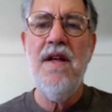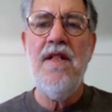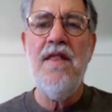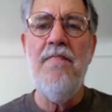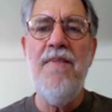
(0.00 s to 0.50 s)

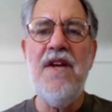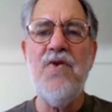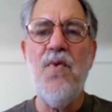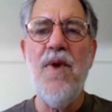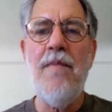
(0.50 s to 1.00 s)
The beaked
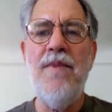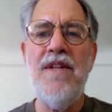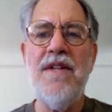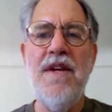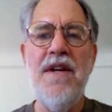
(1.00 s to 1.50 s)

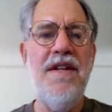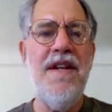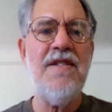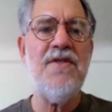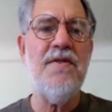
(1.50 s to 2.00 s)
remnant
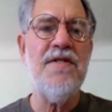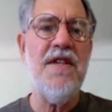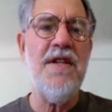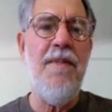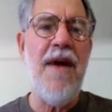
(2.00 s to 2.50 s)
nestles
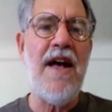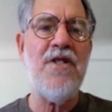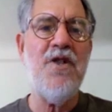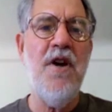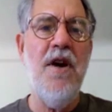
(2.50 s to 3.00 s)
in a
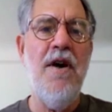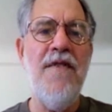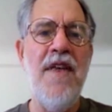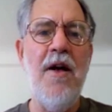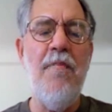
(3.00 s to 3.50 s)
patch of
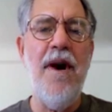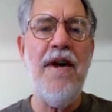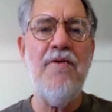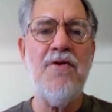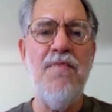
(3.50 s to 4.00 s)
the
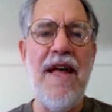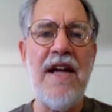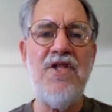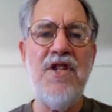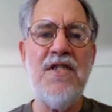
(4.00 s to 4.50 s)
albino's black
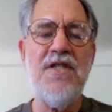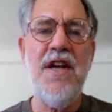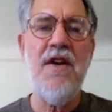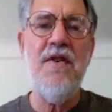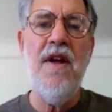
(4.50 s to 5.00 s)
chest
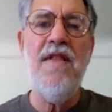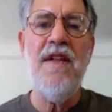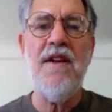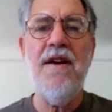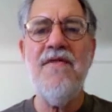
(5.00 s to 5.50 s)
hair that
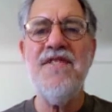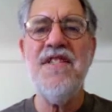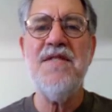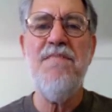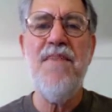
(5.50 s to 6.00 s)
covers
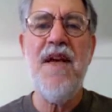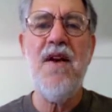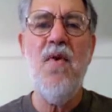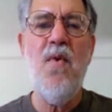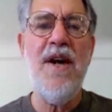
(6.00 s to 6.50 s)
his
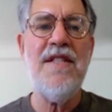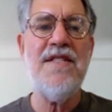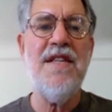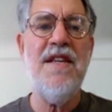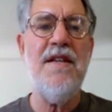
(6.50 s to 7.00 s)
pink-white
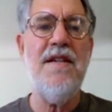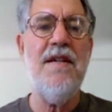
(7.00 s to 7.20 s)
skin.